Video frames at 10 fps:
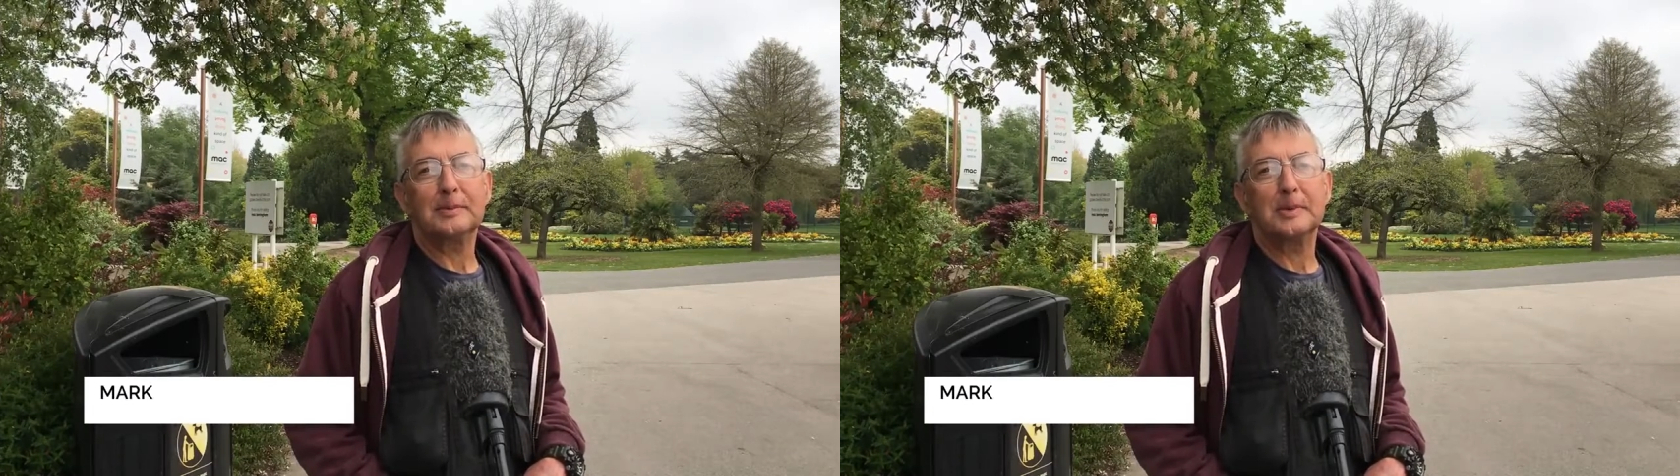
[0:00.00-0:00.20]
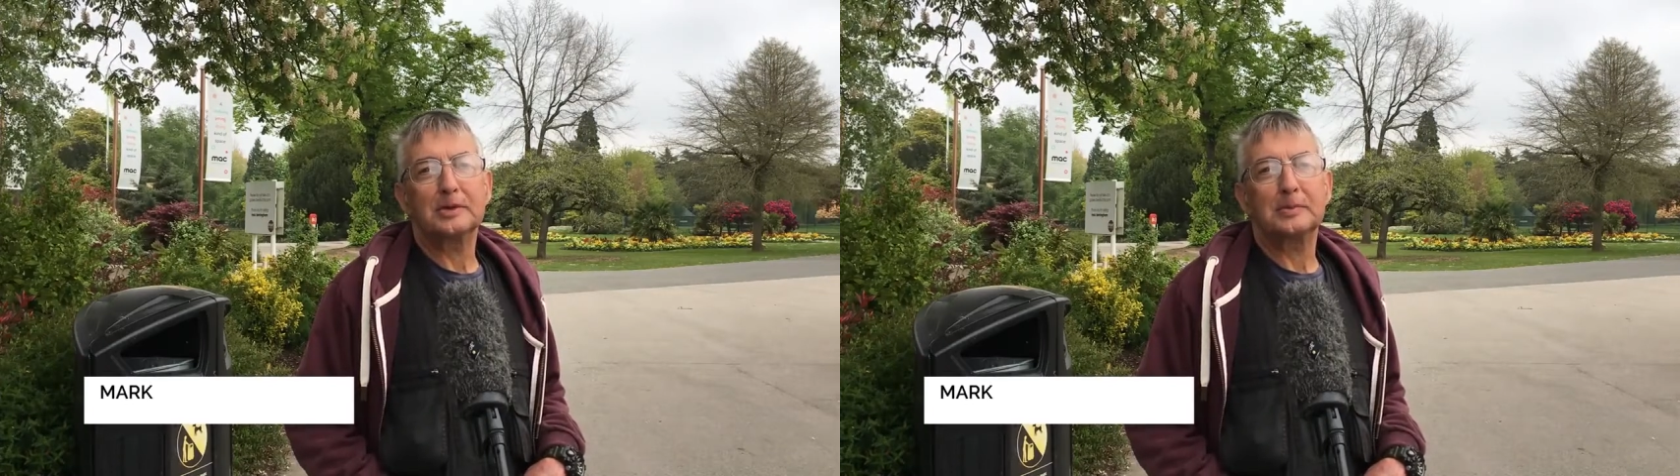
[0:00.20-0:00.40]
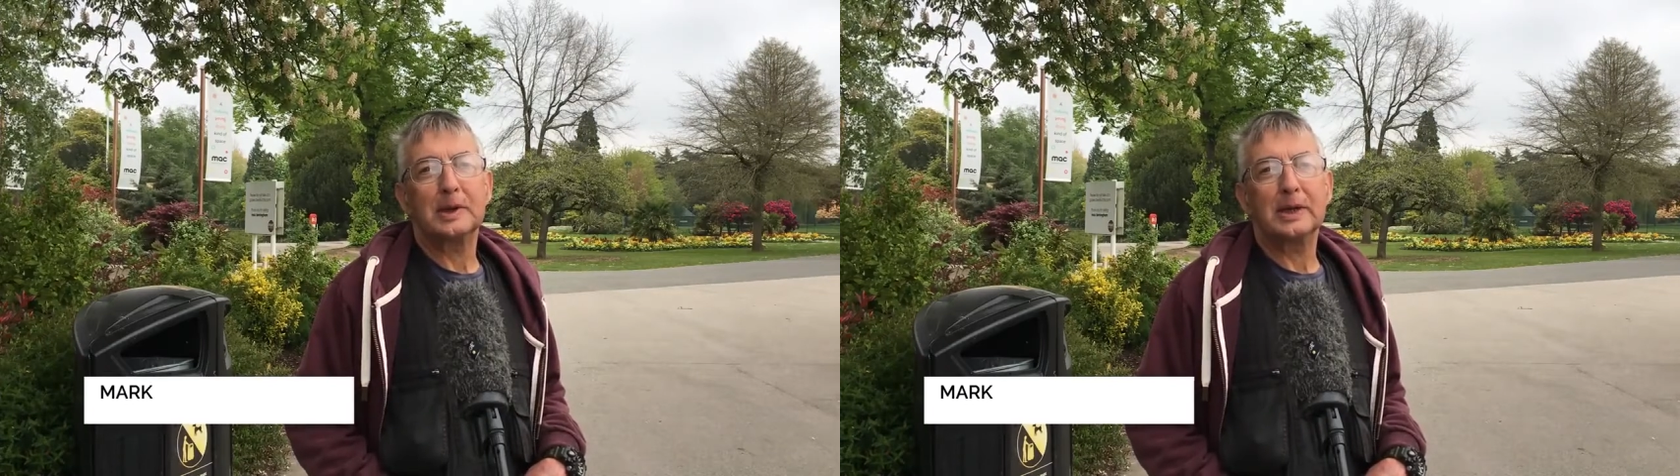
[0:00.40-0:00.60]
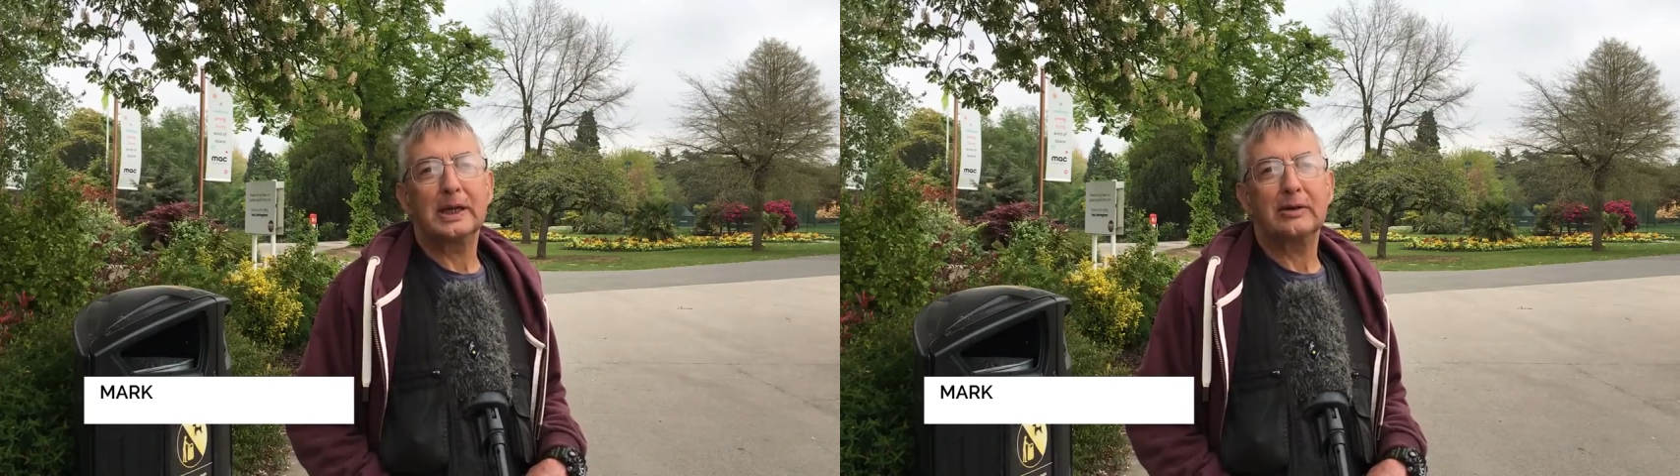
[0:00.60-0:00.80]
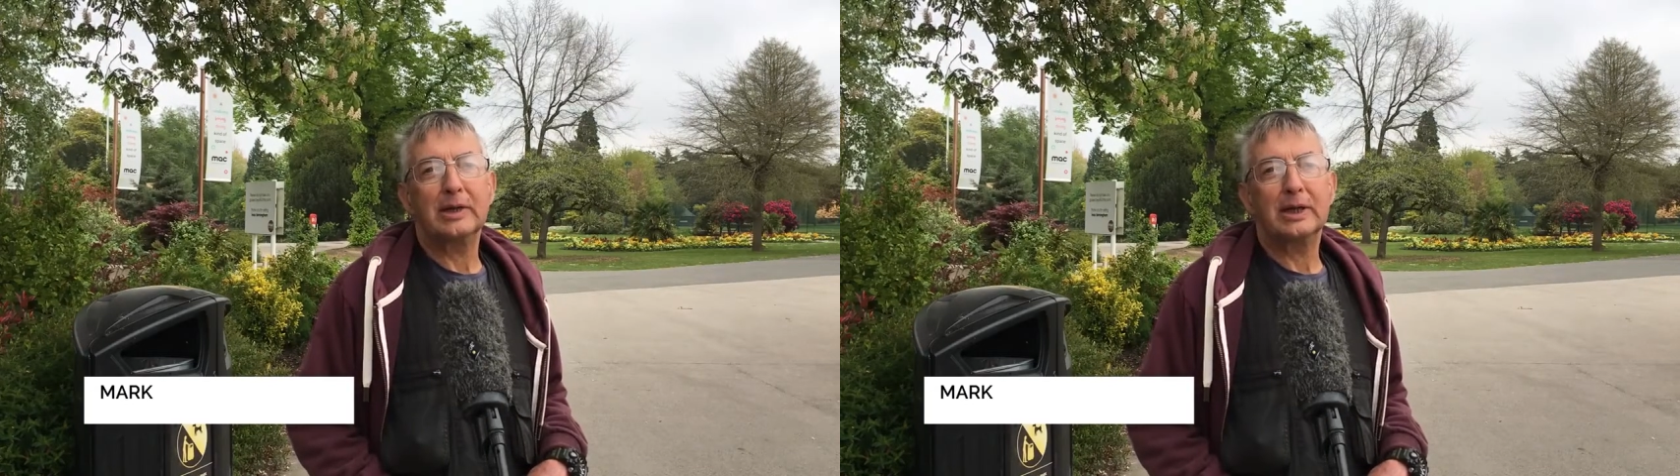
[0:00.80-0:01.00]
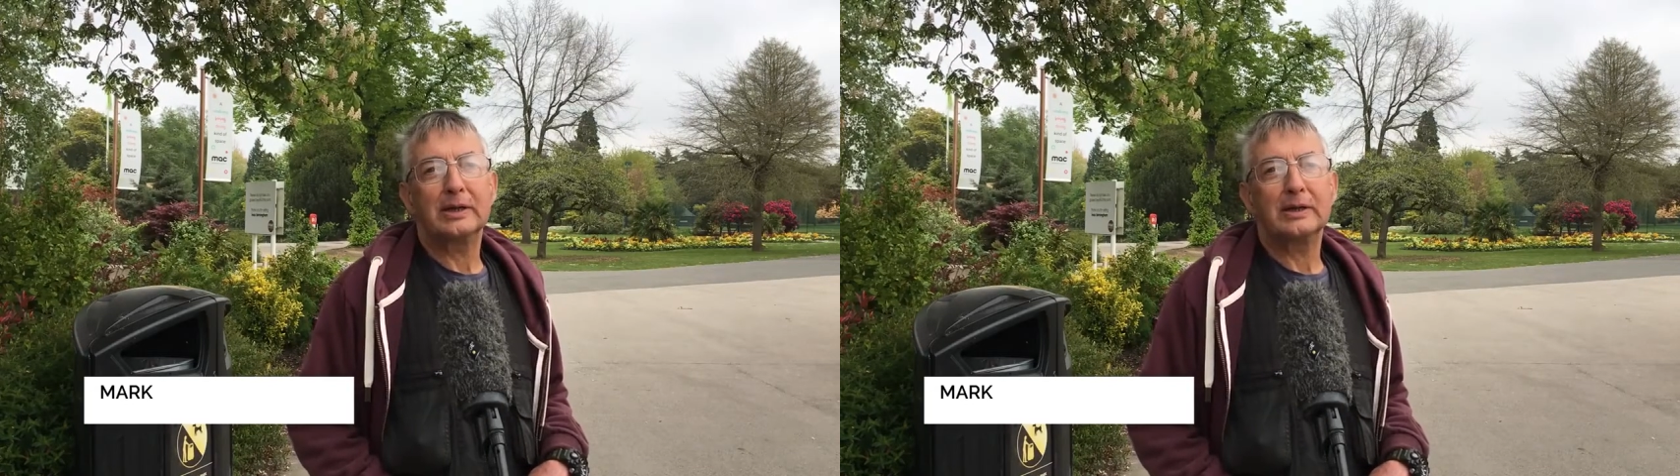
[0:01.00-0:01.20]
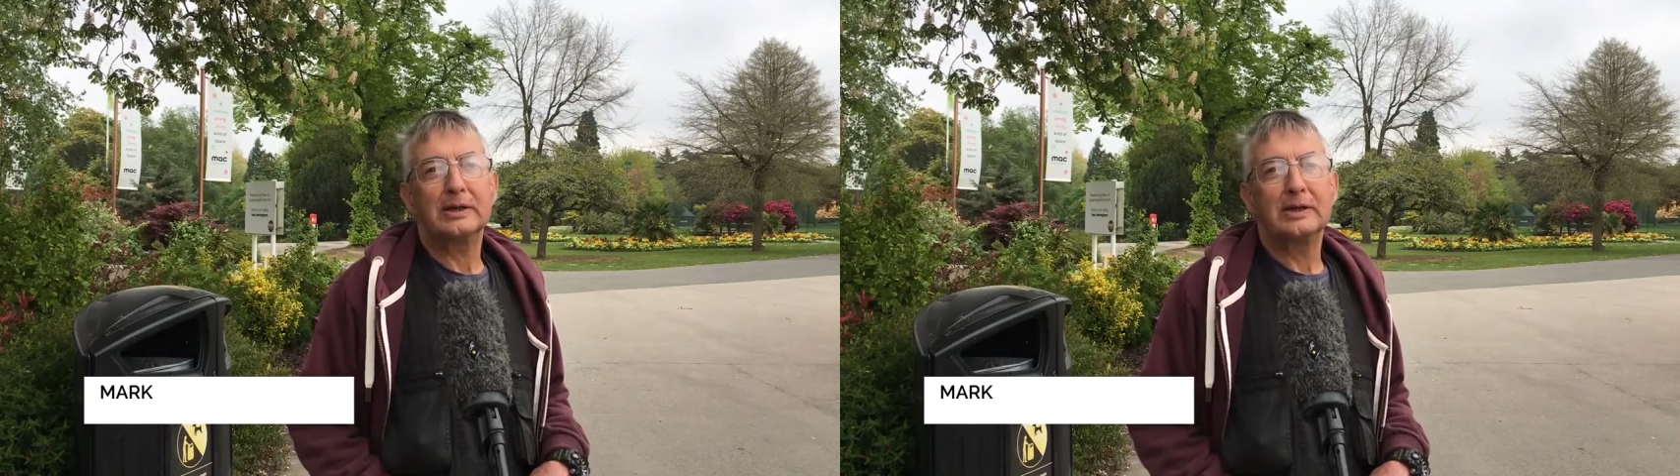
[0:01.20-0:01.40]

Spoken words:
much by area,